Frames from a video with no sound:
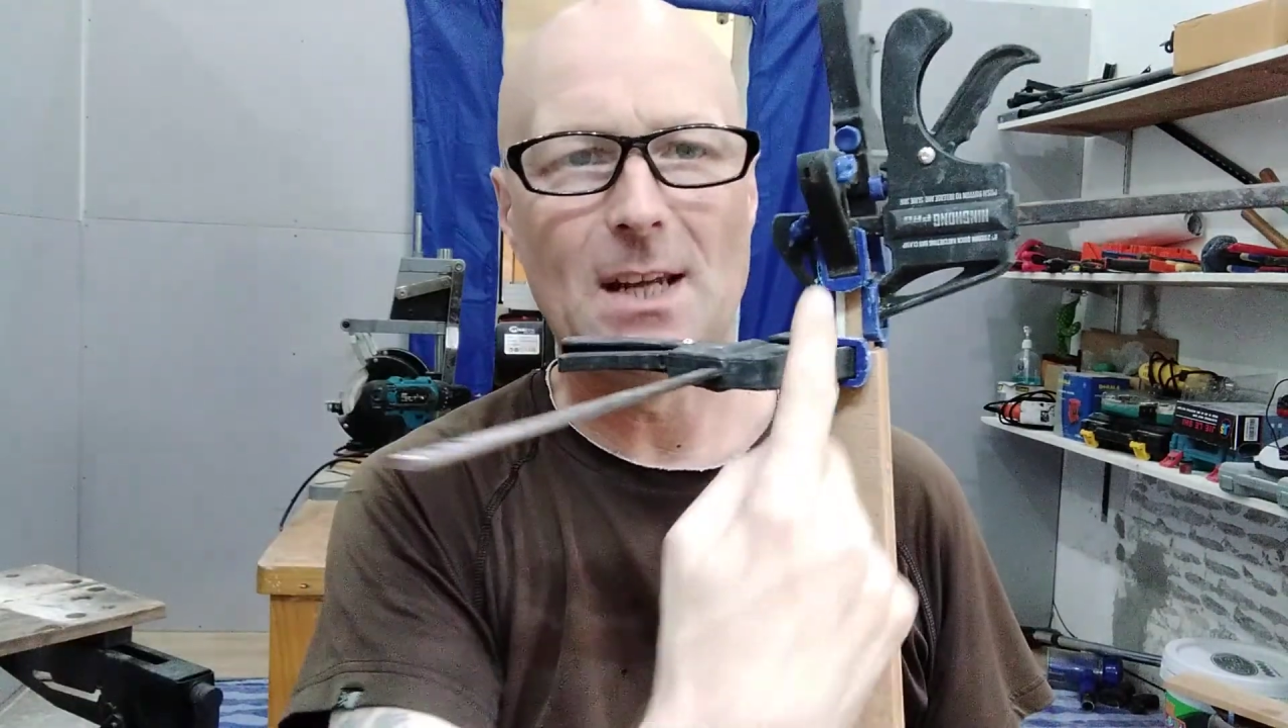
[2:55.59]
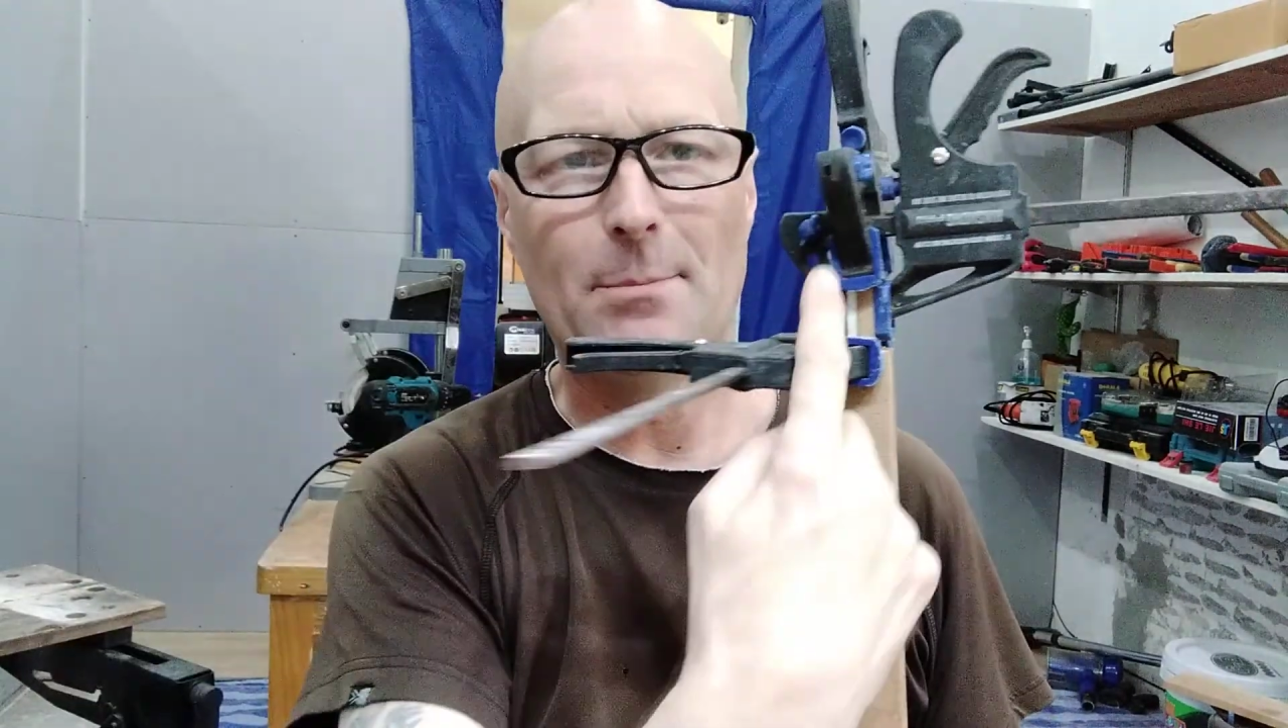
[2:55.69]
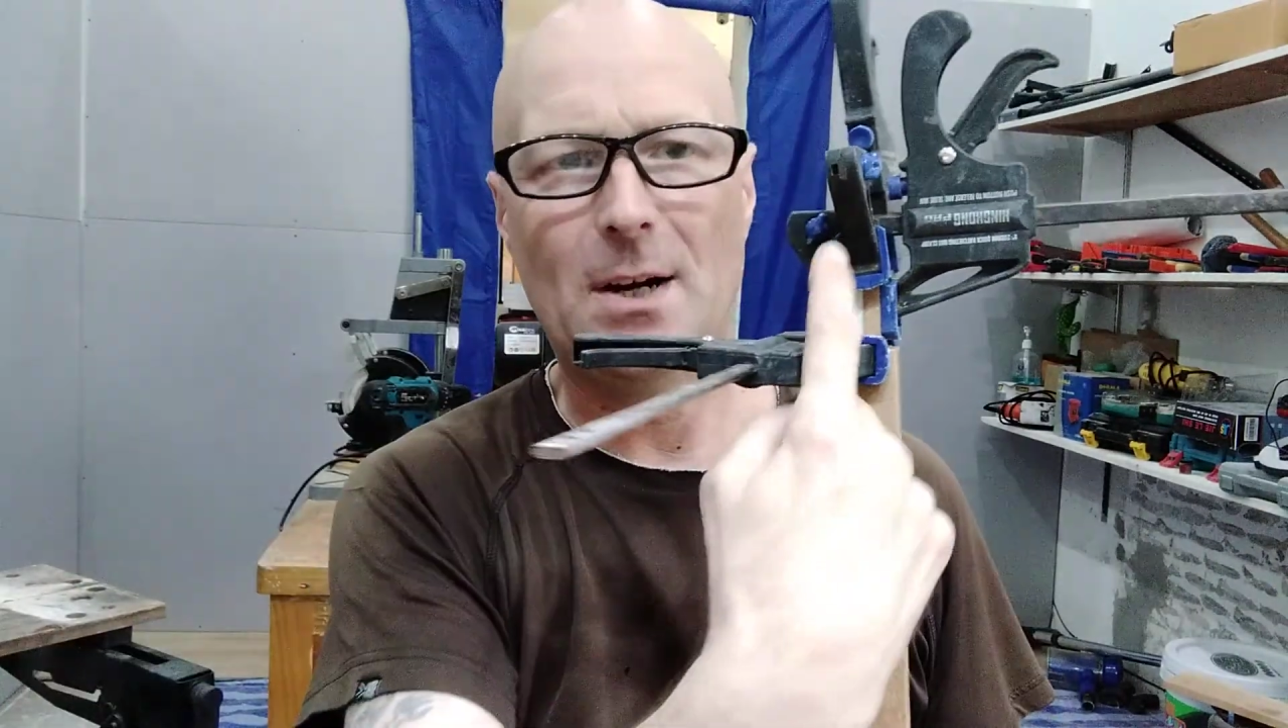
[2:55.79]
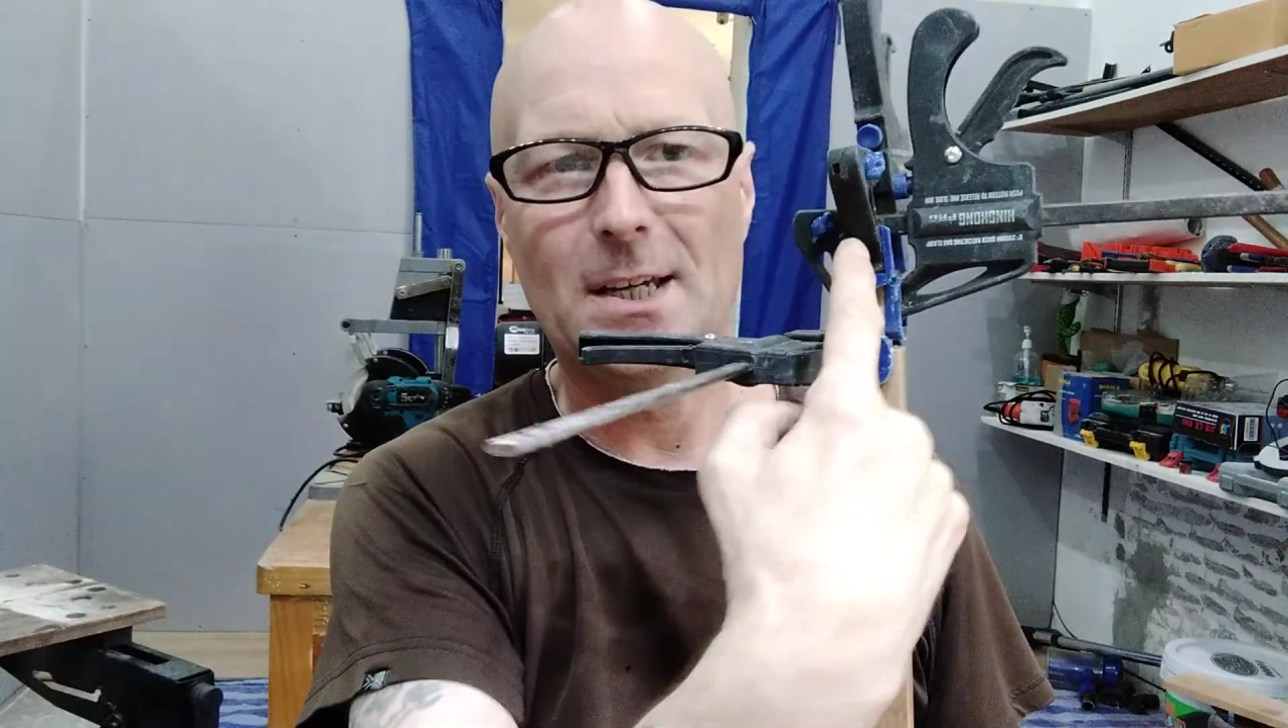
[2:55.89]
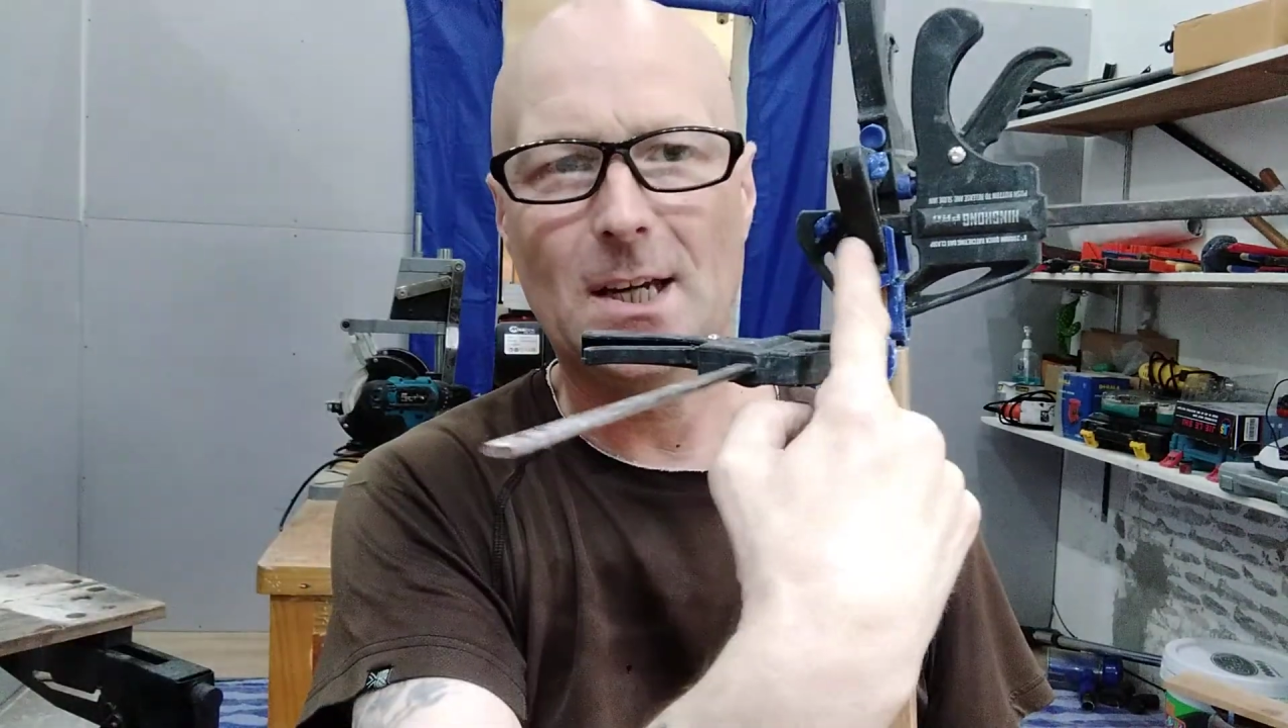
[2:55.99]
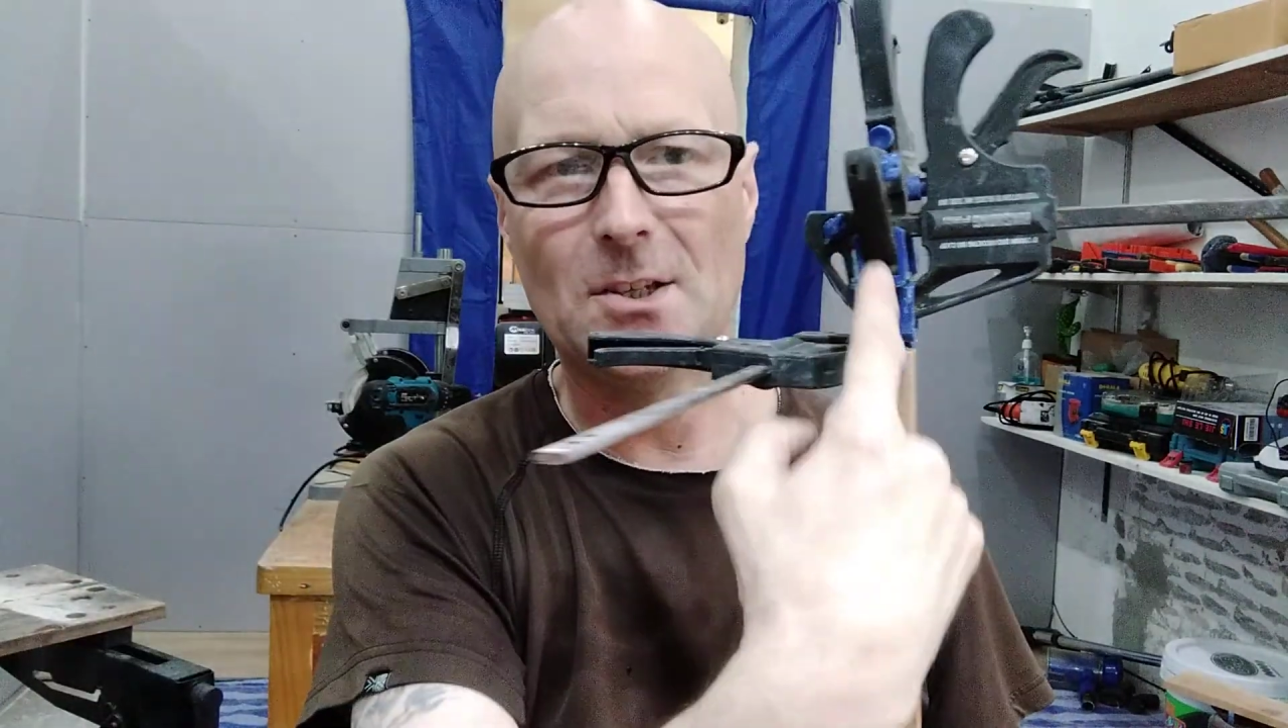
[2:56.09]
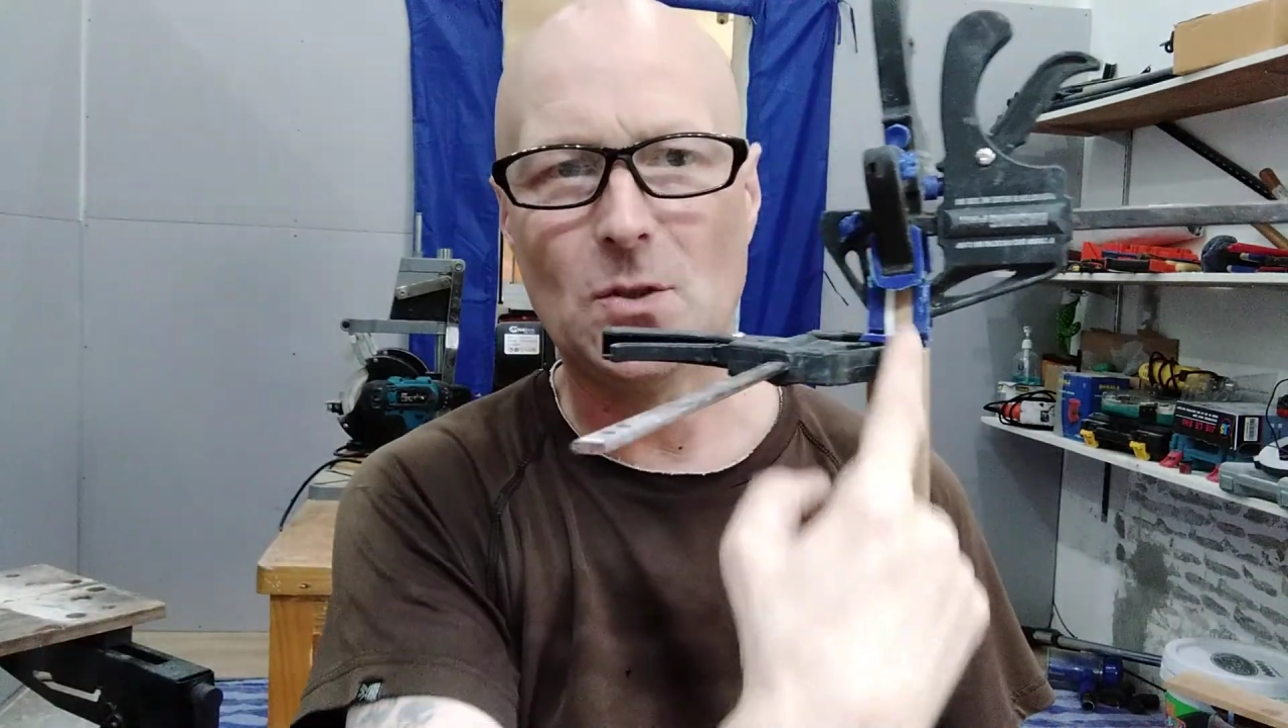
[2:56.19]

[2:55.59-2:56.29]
but I cut